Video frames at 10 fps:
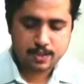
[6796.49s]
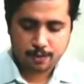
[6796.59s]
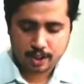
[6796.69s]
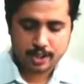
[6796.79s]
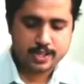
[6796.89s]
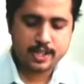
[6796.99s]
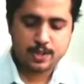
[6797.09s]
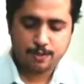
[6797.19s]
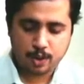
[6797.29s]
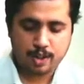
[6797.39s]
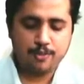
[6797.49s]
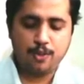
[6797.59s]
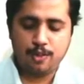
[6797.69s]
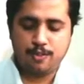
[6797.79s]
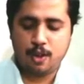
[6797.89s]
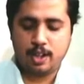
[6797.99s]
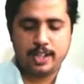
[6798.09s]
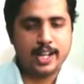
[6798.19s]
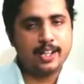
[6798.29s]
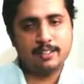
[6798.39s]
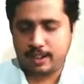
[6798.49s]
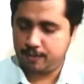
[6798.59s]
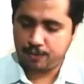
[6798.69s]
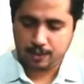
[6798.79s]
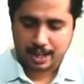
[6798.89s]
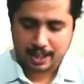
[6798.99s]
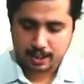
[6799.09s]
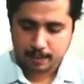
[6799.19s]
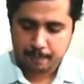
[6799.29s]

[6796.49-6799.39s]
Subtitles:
46, 44, 40 and 34 lakh.